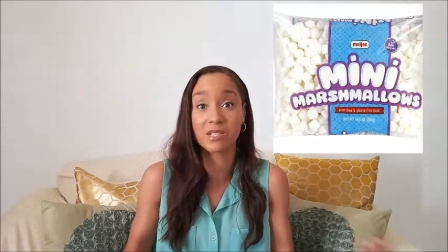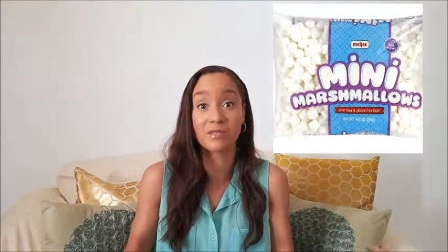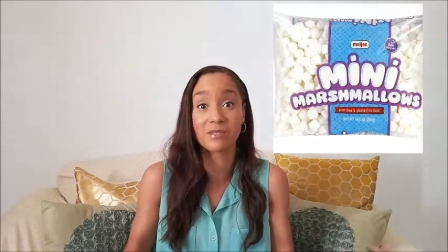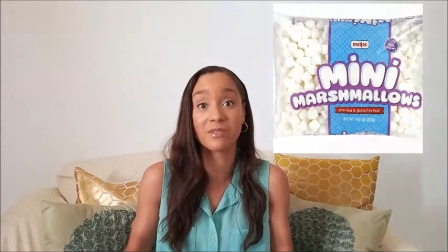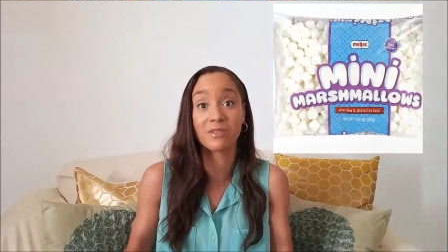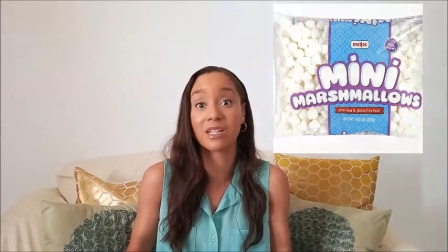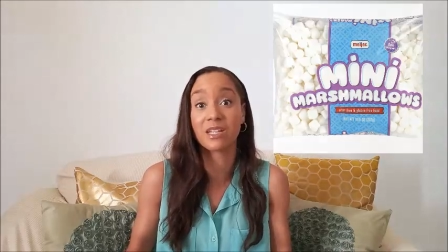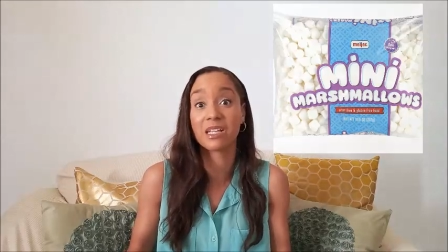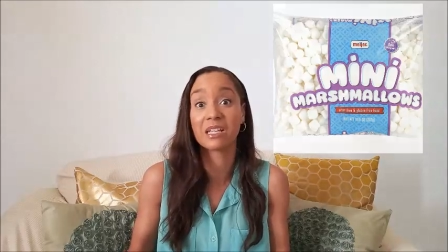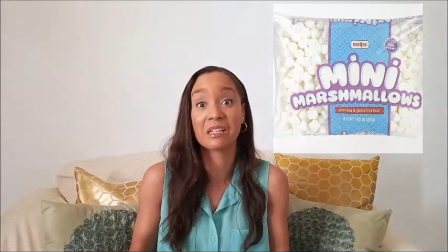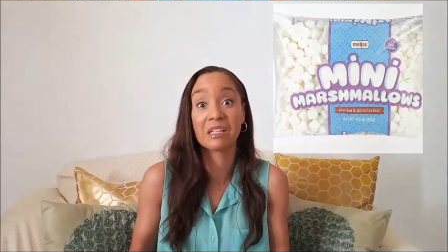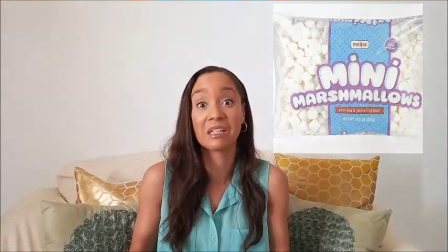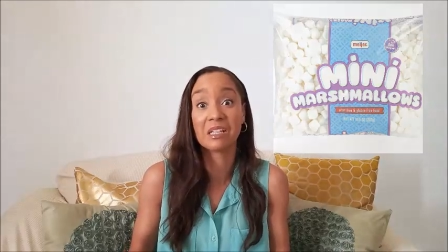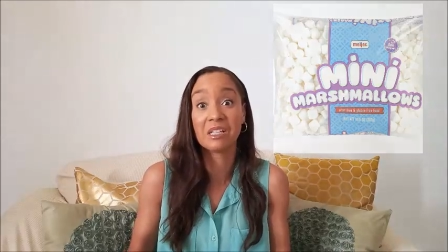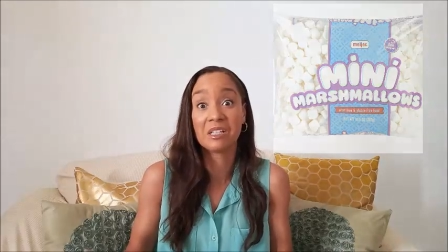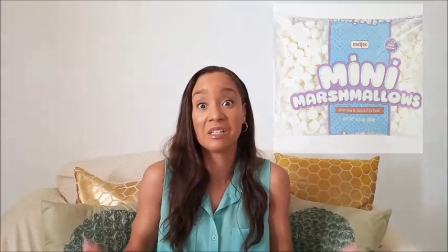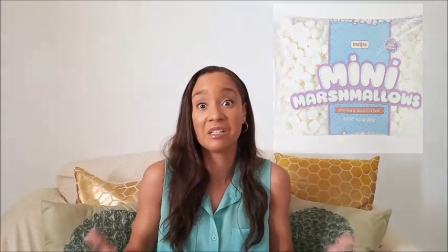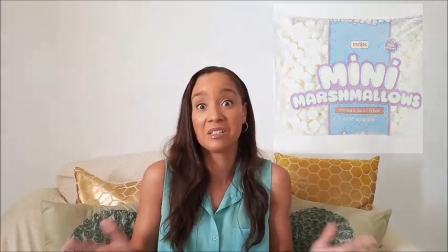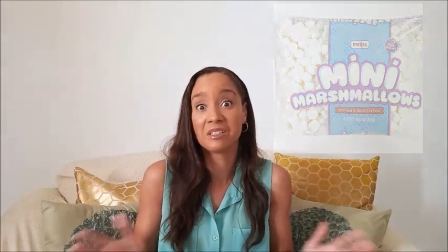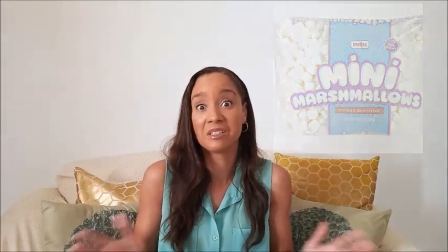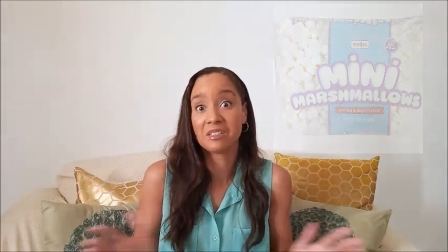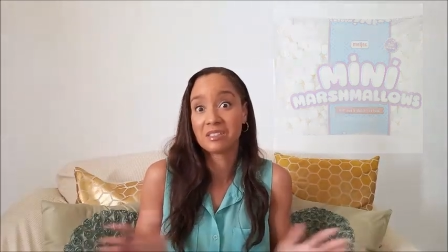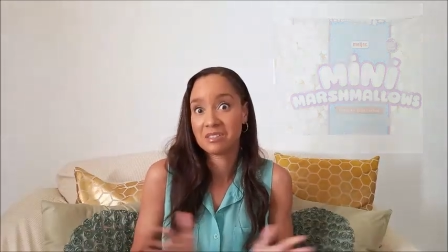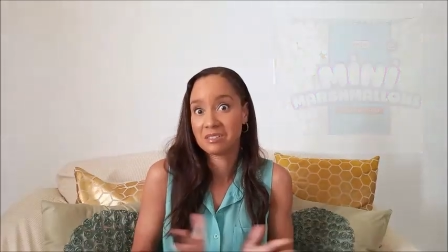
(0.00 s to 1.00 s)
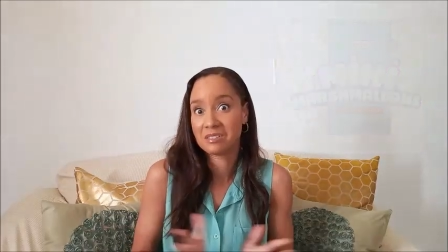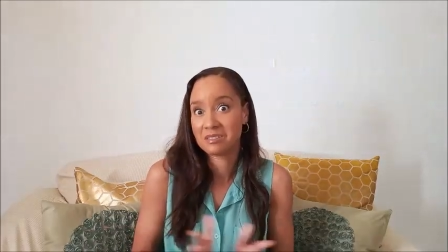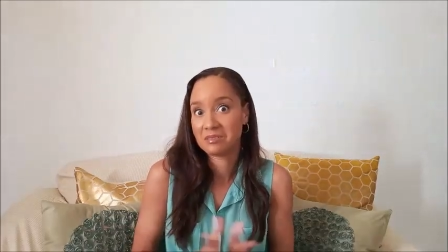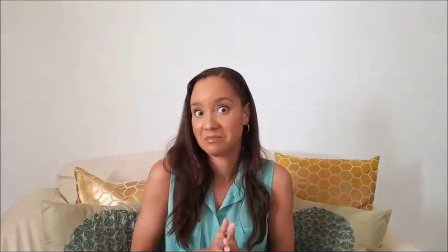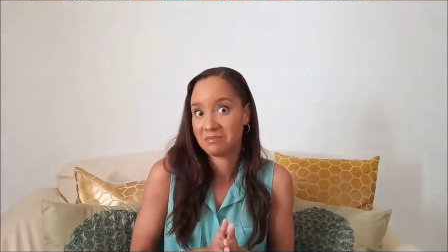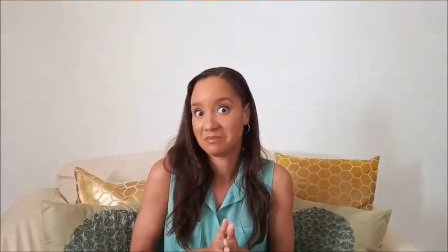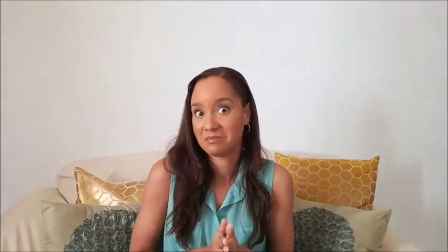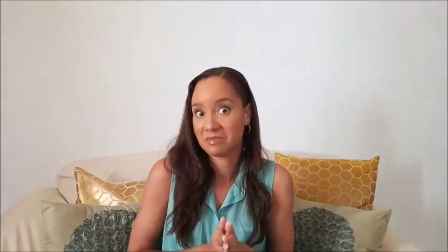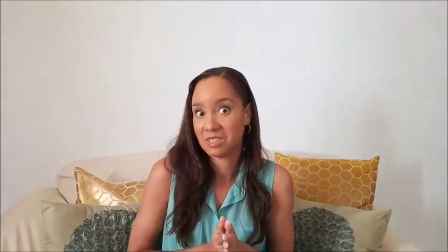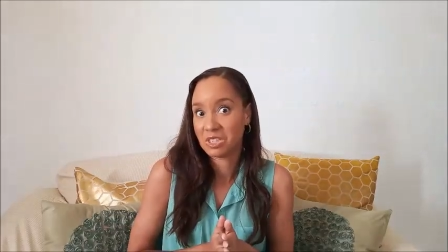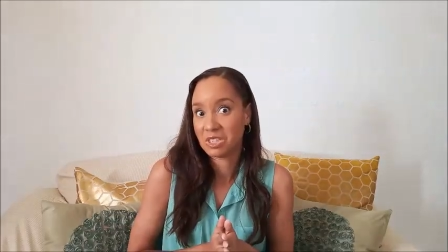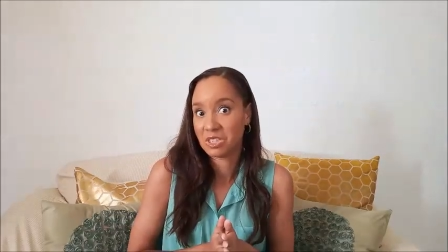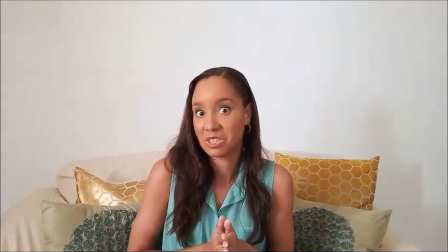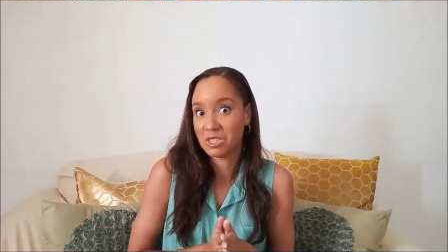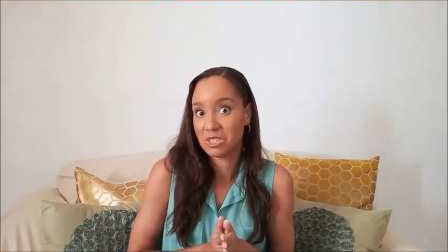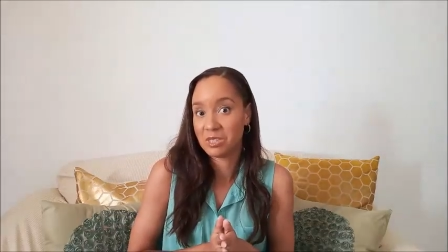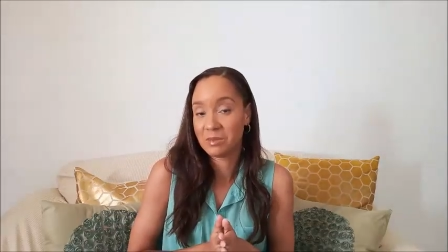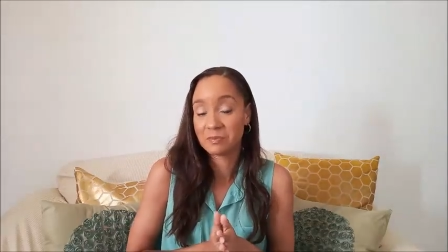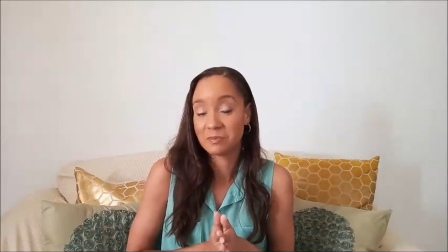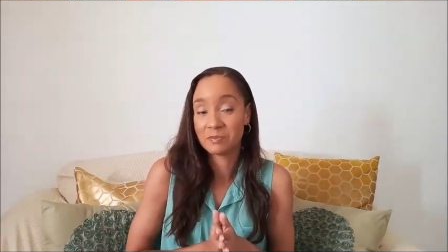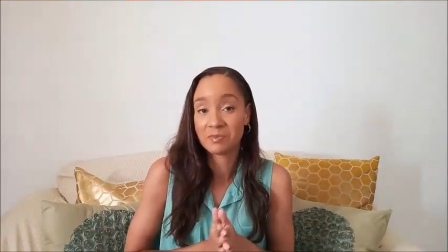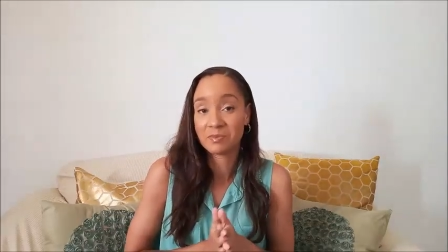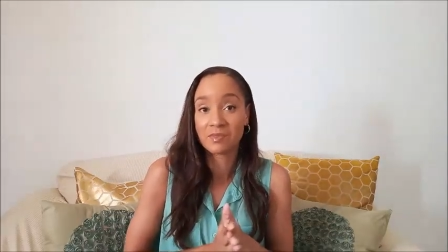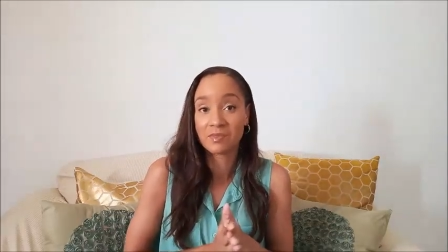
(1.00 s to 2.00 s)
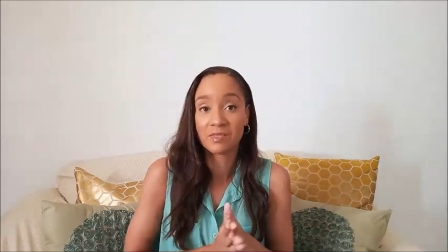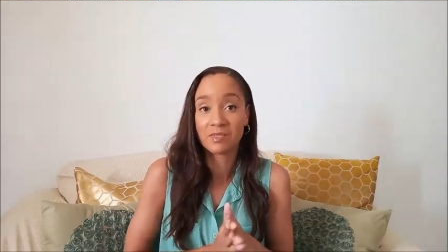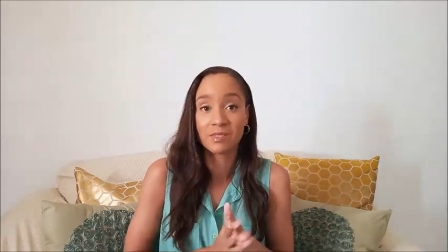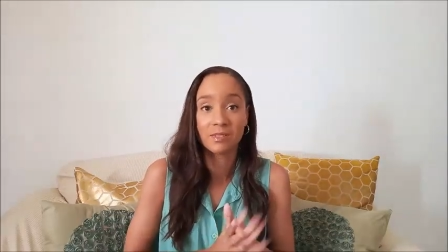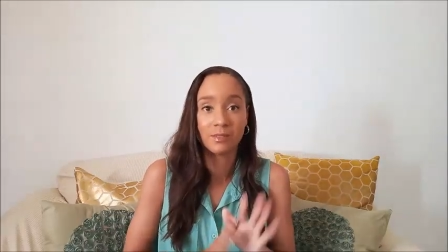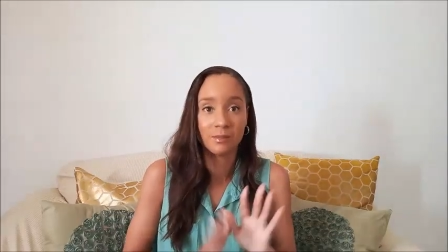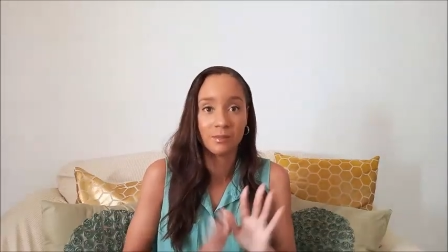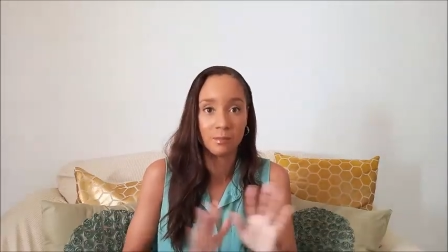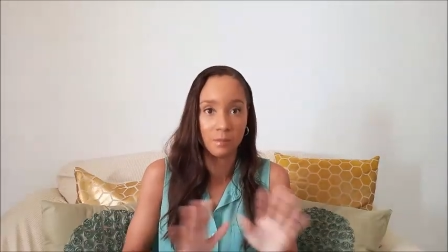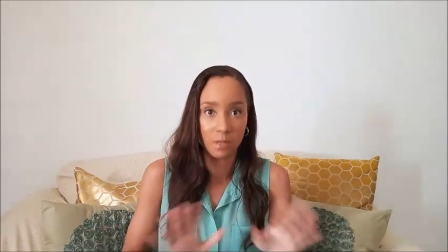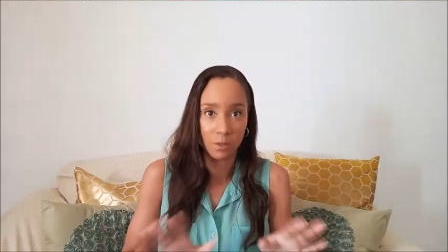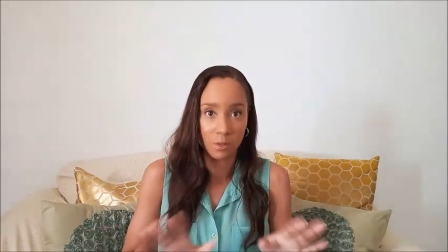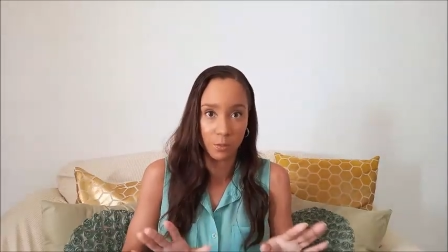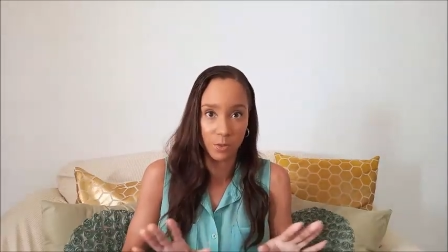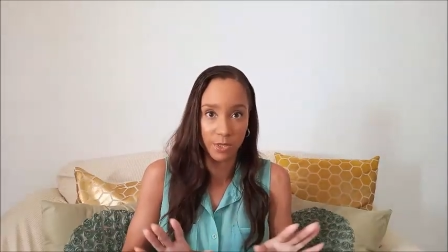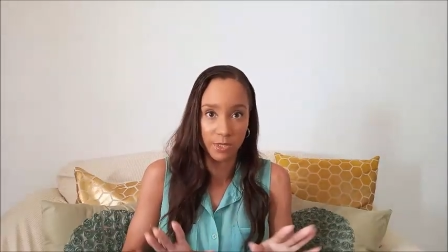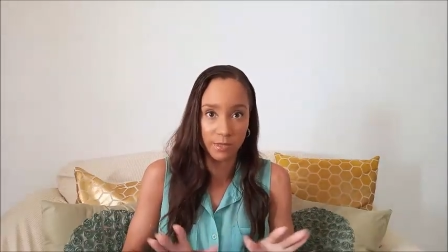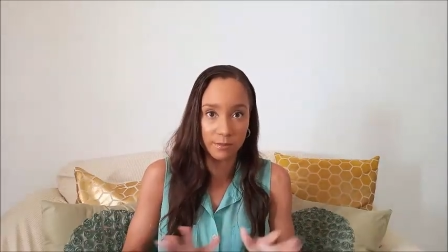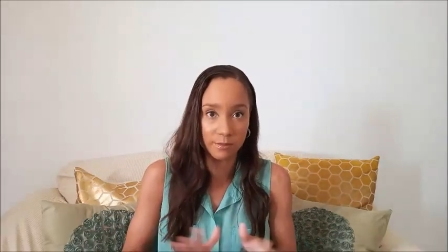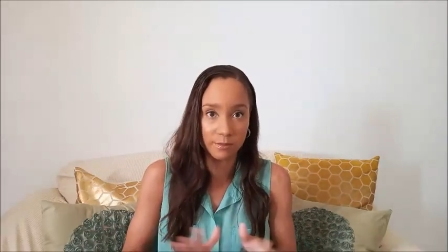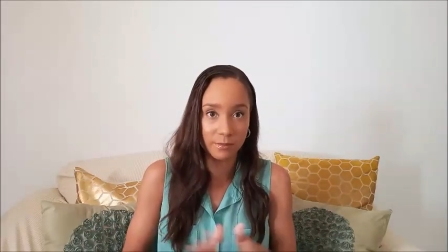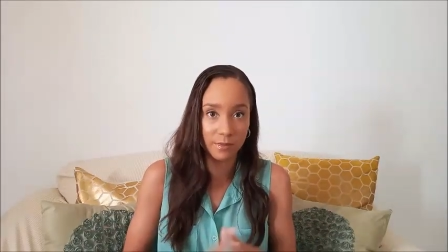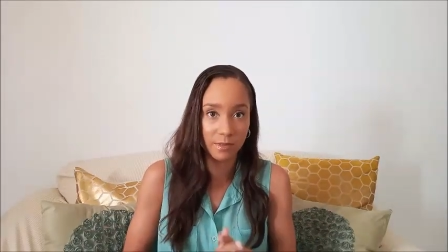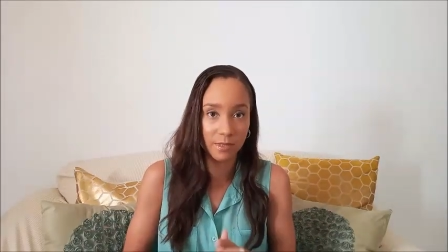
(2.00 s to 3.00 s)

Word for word: if I could, but wouldn't.